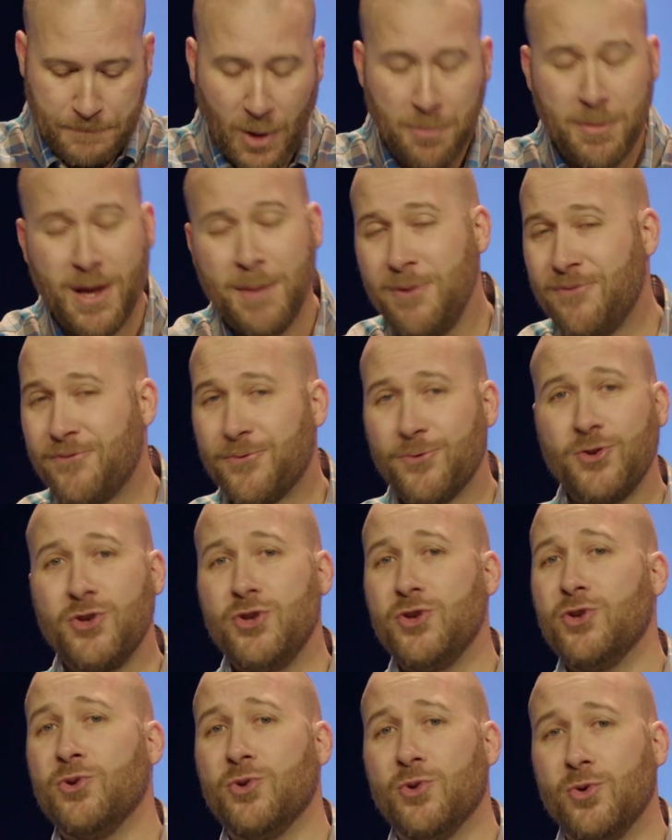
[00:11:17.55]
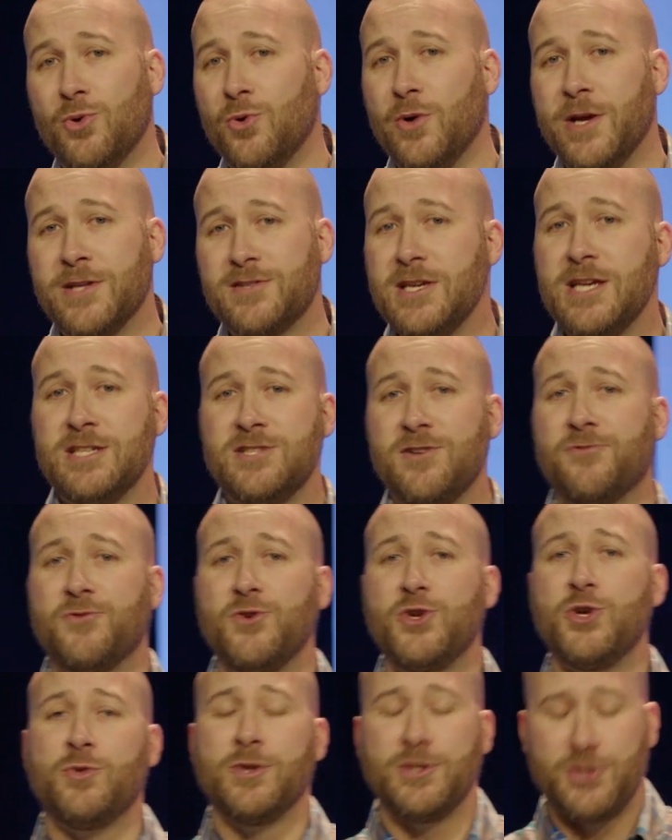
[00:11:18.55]
Or maybe for you, it's easy
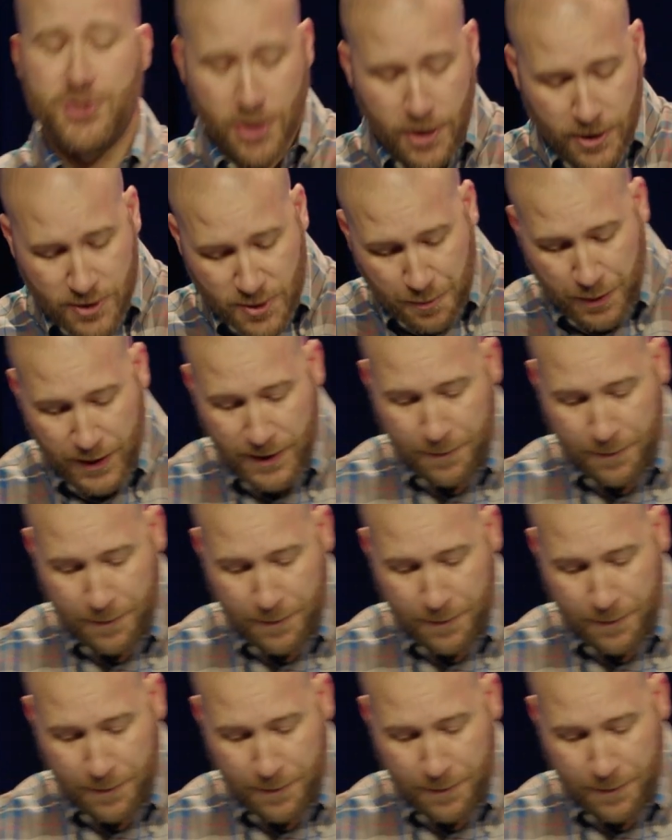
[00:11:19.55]
for you to judge